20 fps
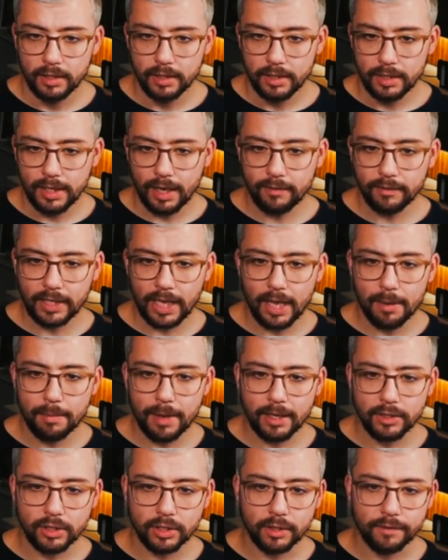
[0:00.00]
navigate
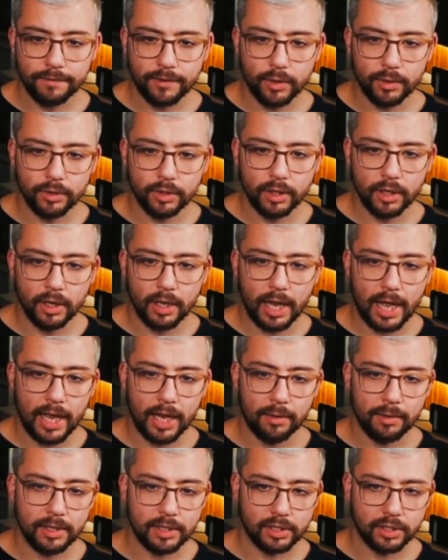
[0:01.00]
back to the folder
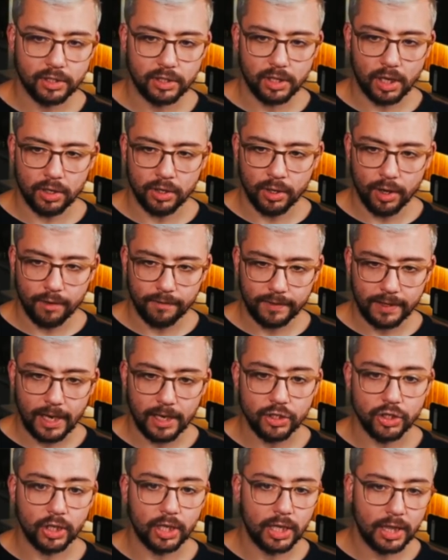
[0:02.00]
iOS
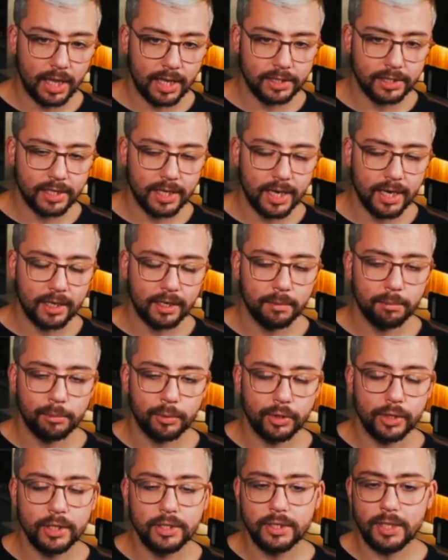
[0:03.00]
notification classic,
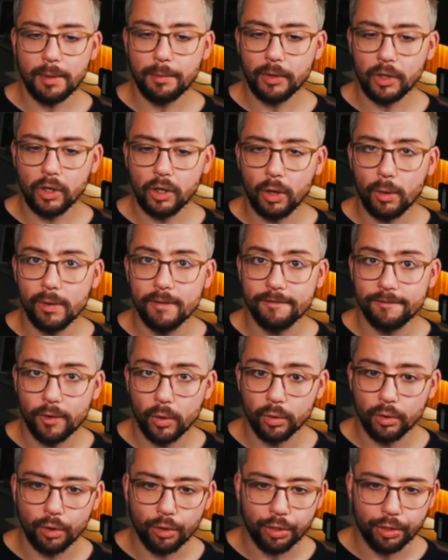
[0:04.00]
but this time we're going to go in
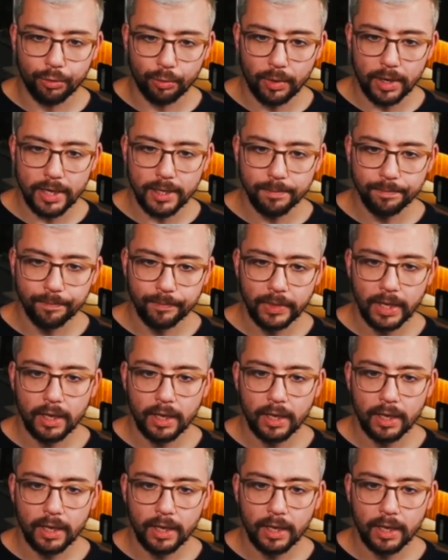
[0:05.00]
folder 3,